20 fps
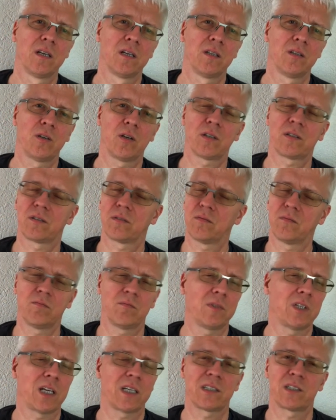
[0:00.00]
not
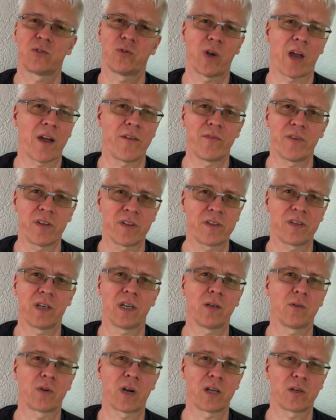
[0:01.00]
yes to
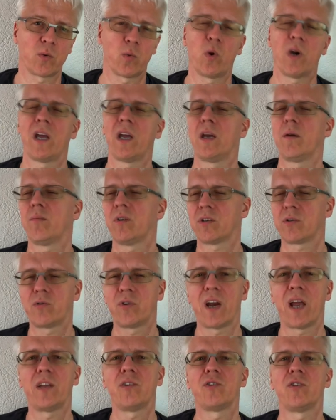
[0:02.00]
everything right away, but
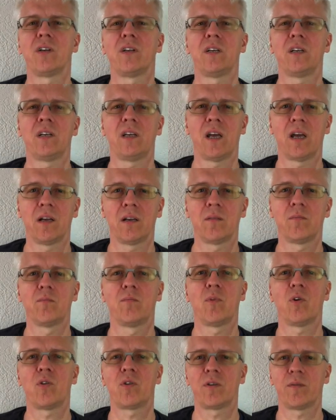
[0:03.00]
gradually,
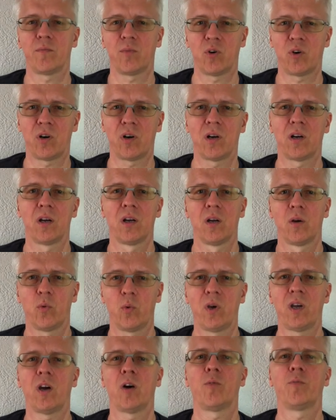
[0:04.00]
more and more,
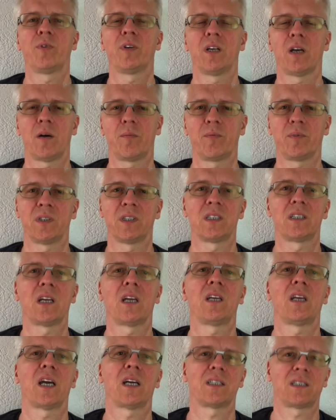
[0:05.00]
we open up and say
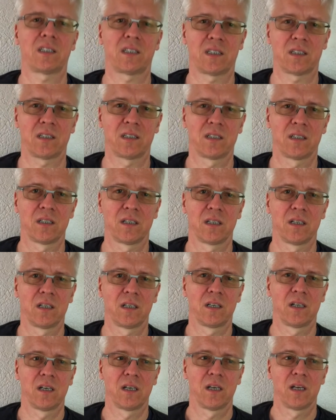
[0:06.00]
yes.
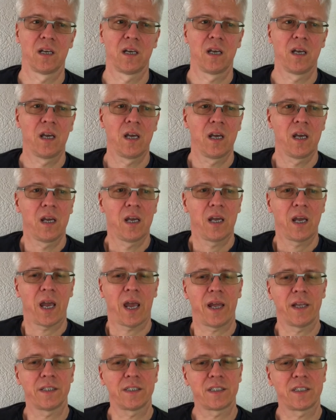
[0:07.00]

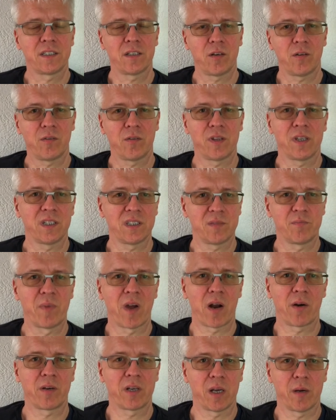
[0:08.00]
And so this
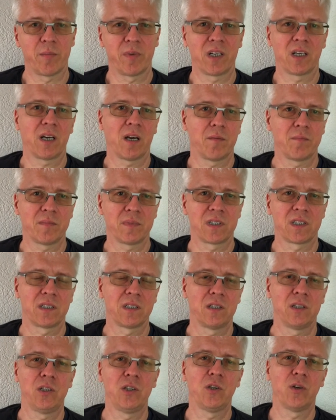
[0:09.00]
barrier becomes
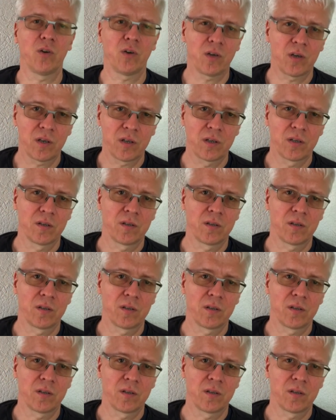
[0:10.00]
your